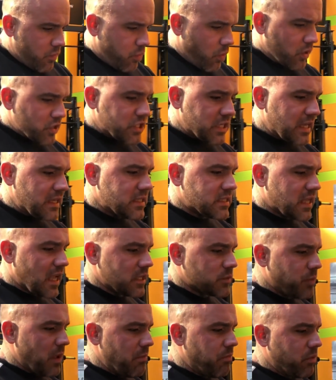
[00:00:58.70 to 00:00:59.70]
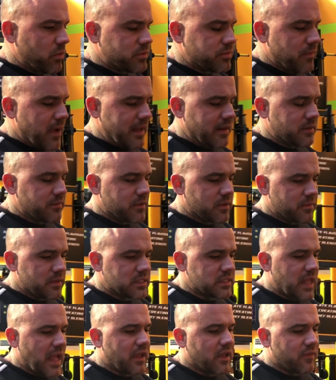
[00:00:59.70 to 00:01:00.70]
what she says people make the
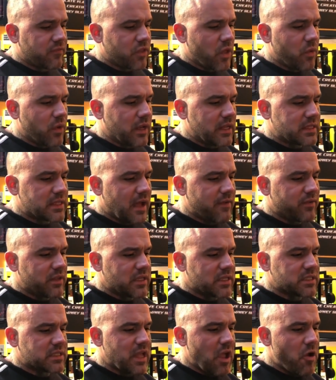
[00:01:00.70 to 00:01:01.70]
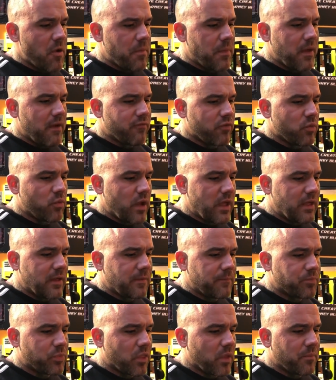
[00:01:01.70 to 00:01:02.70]
mistake of doing is having this therapy every week,
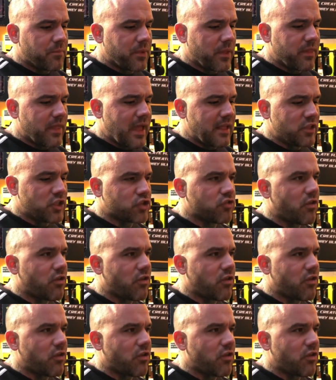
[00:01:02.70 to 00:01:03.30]
but then